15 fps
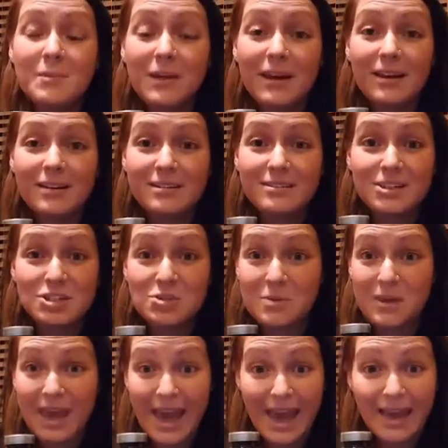Like, did you
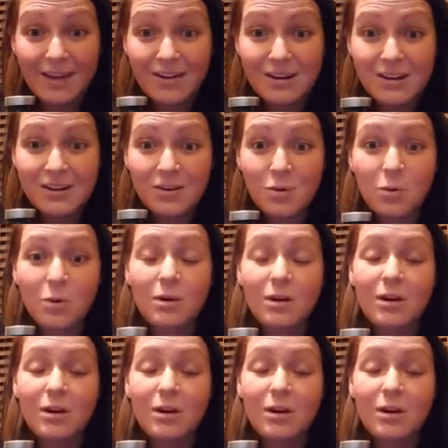gag on it? Or,